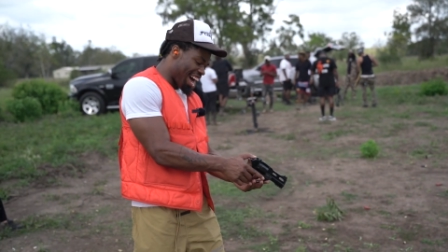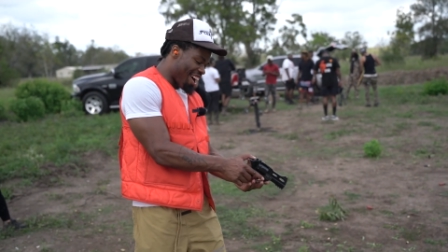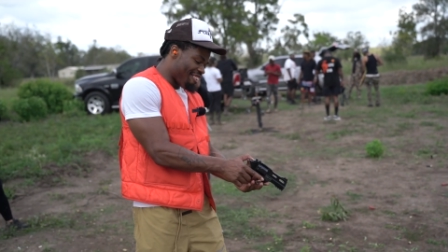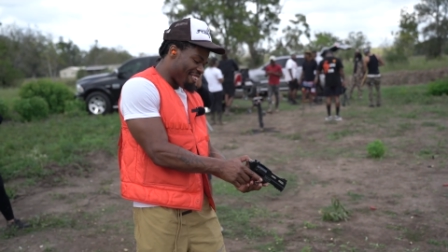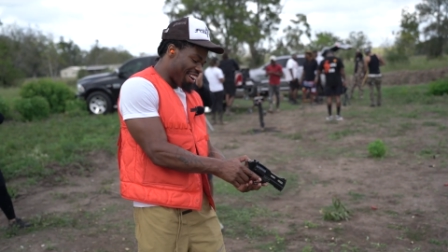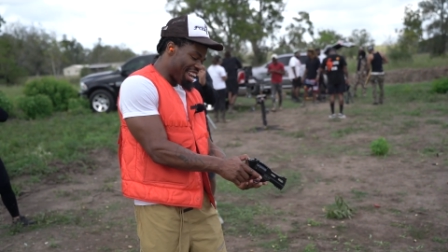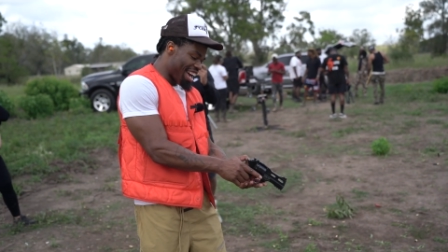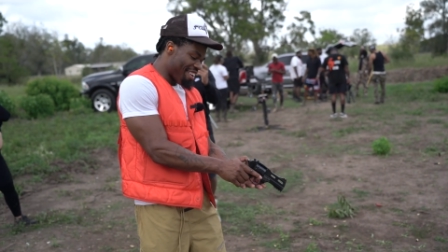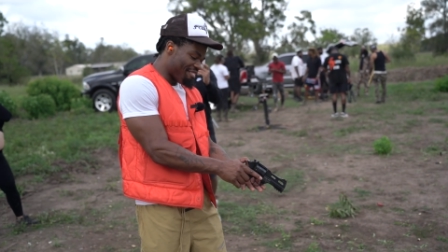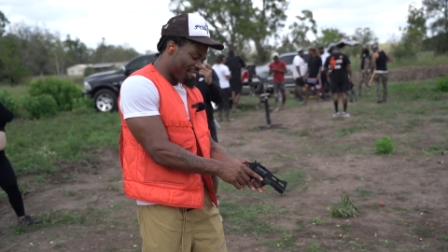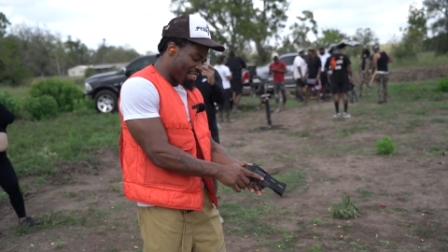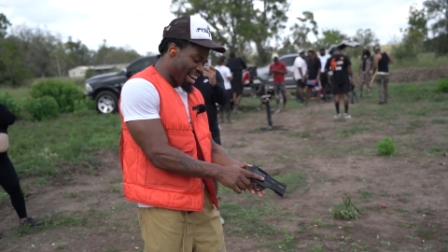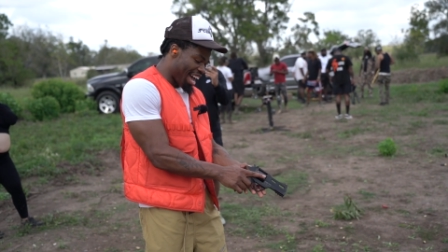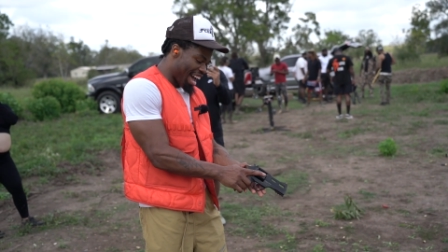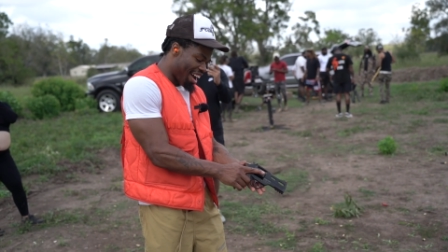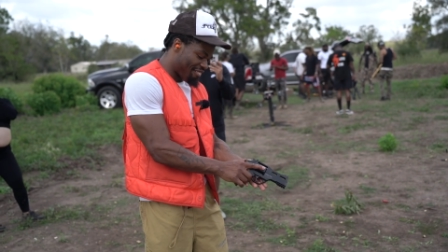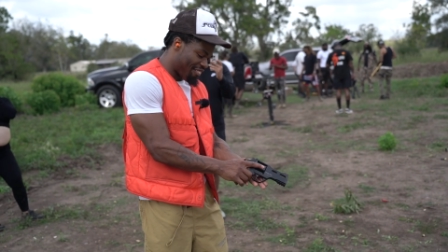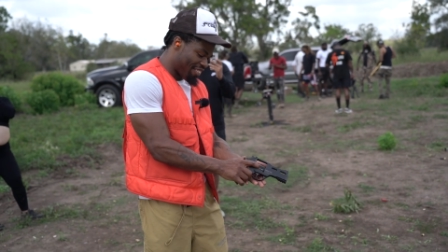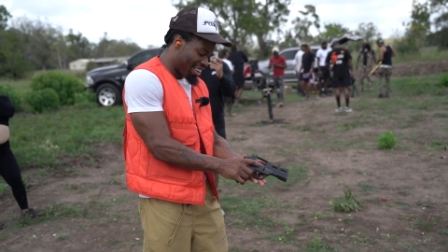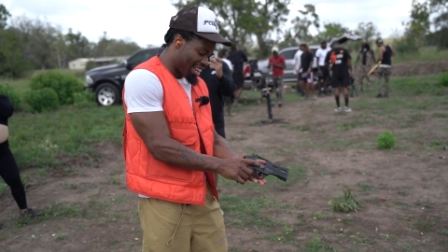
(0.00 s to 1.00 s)
gotta run that
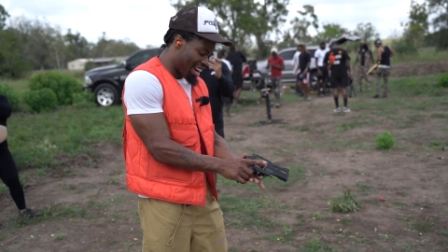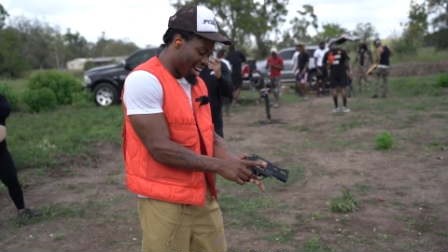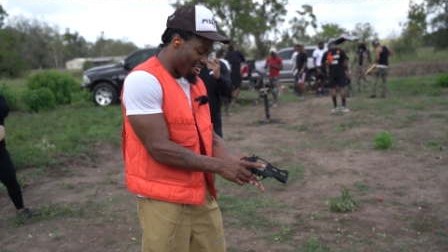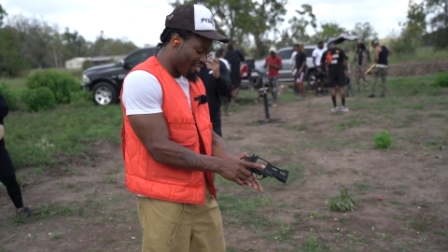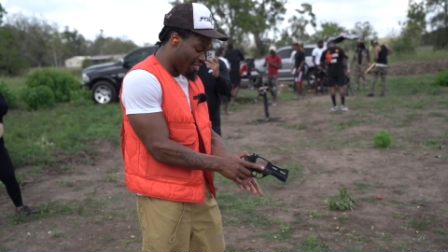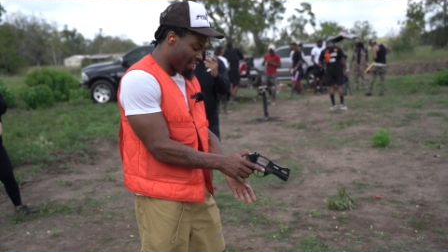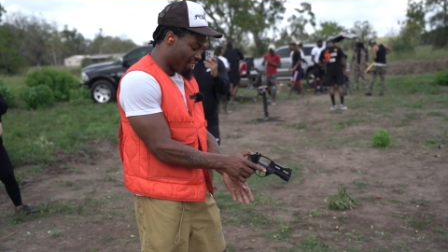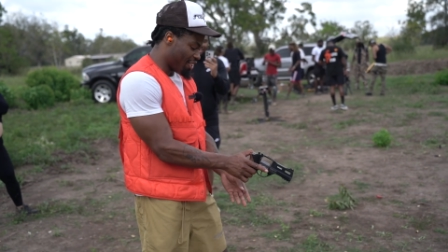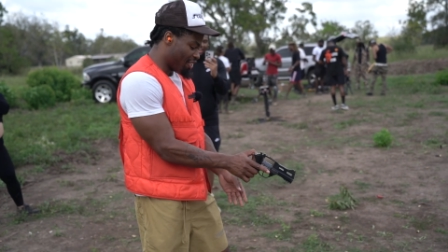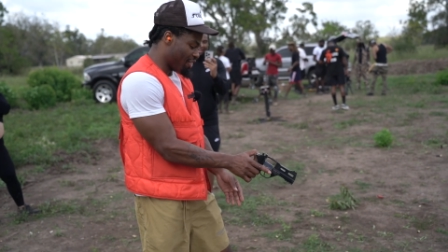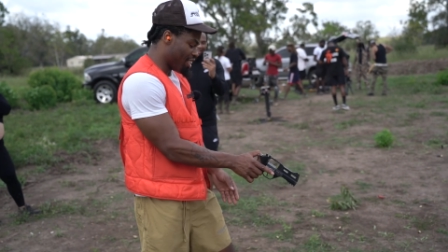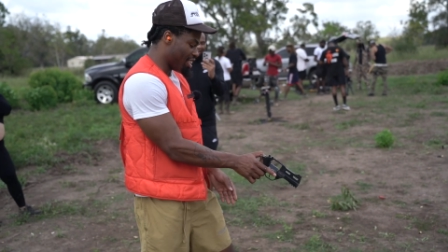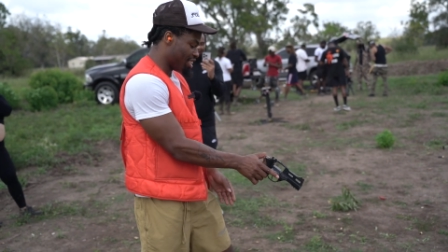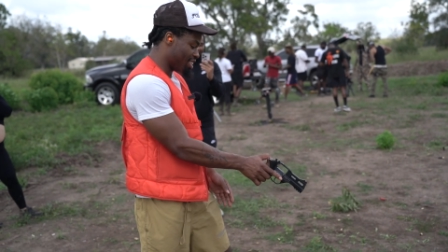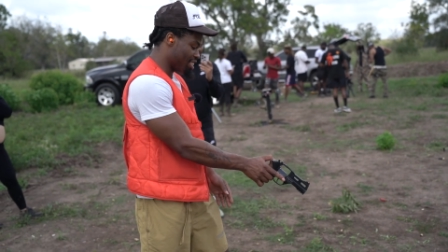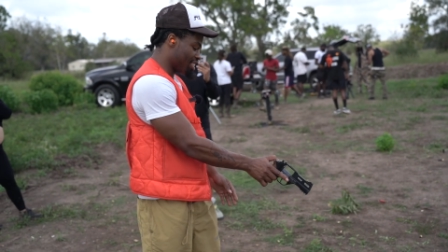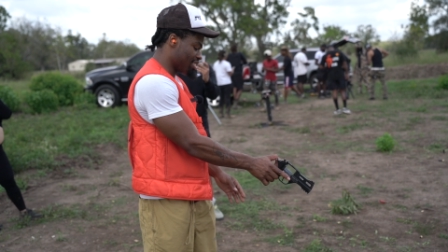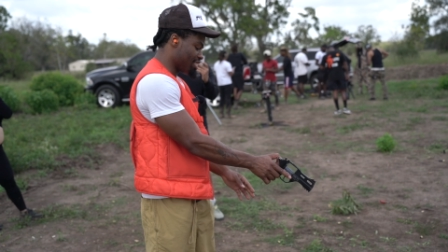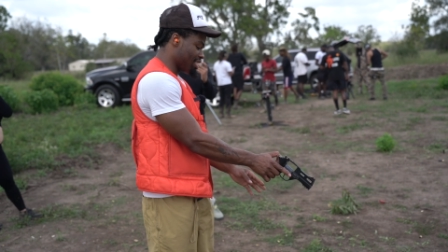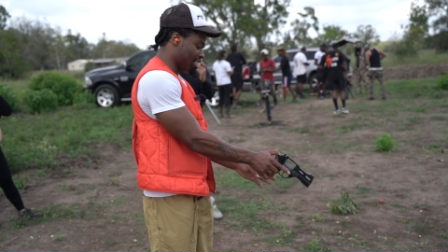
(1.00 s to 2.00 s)
back for y'all real quick.
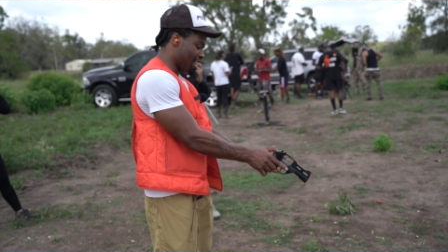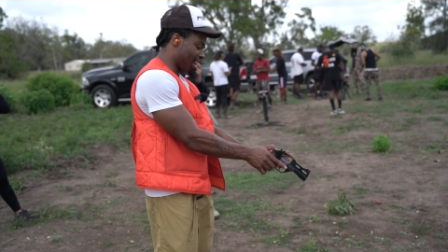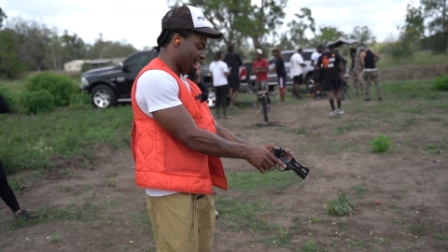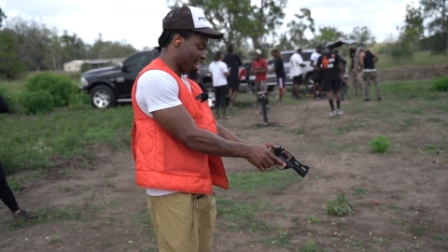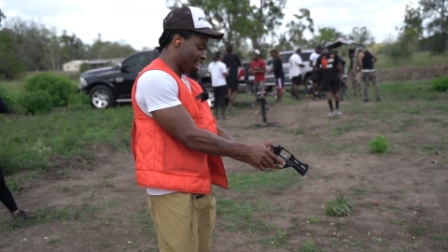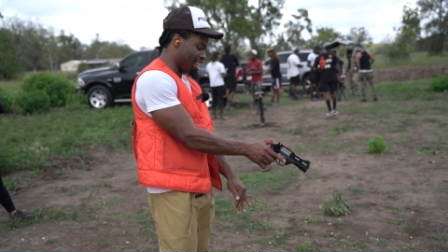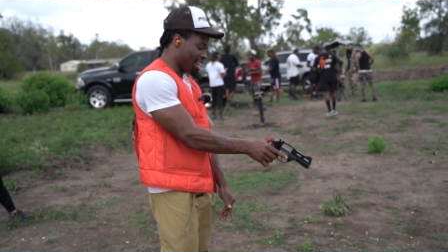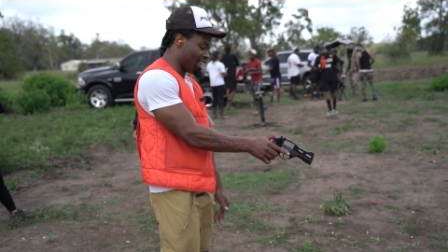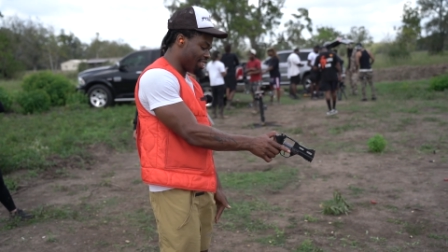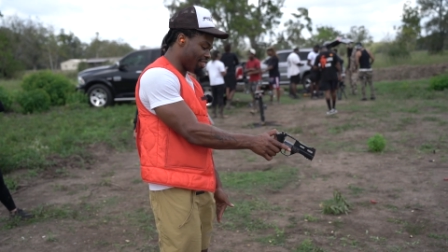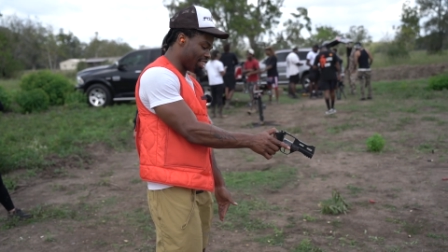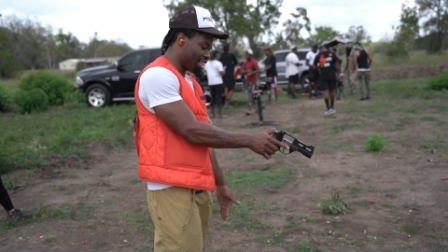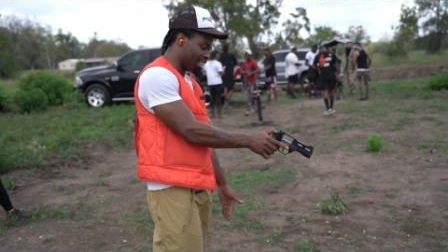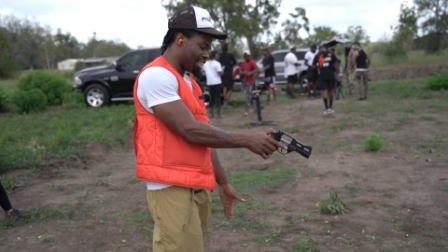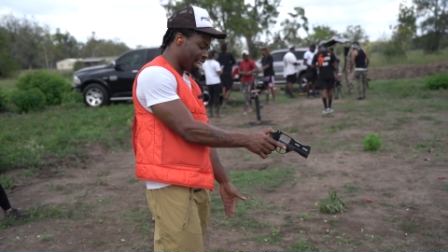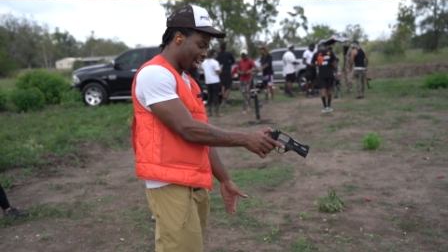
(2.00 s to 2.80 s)
You see, I hit it with